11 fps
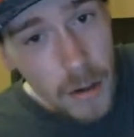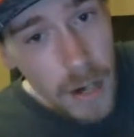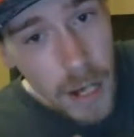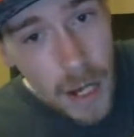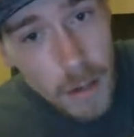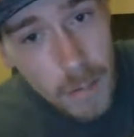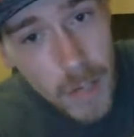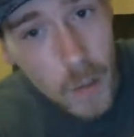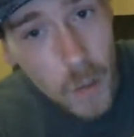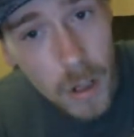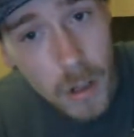hang on my
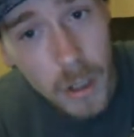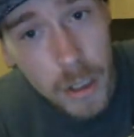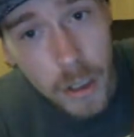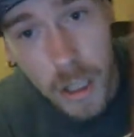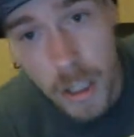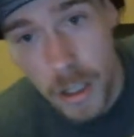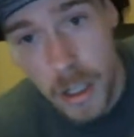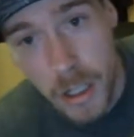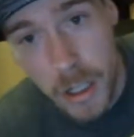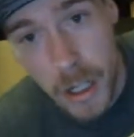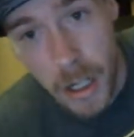wall. As you can
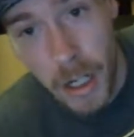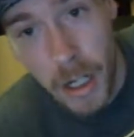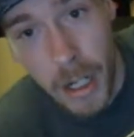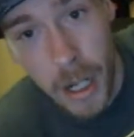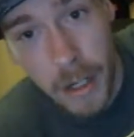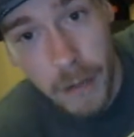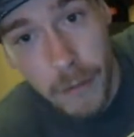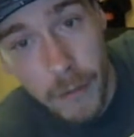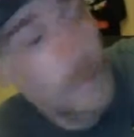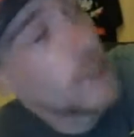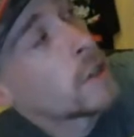see, I can hang it
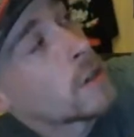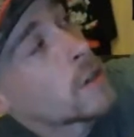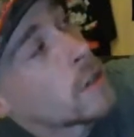from this.